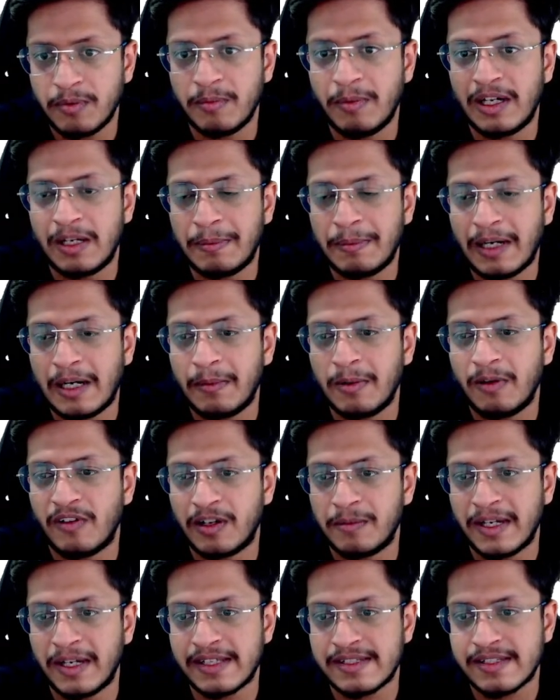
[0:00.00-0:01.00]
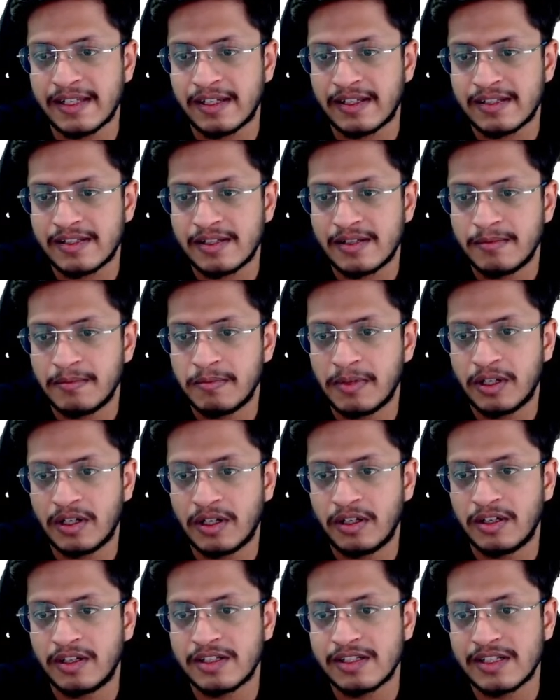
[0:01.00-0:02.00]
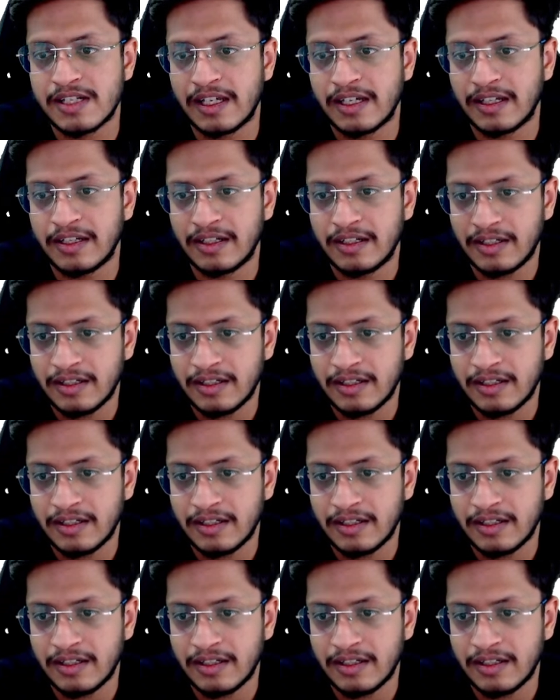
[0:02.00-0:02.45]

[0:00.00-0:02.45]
because like the probability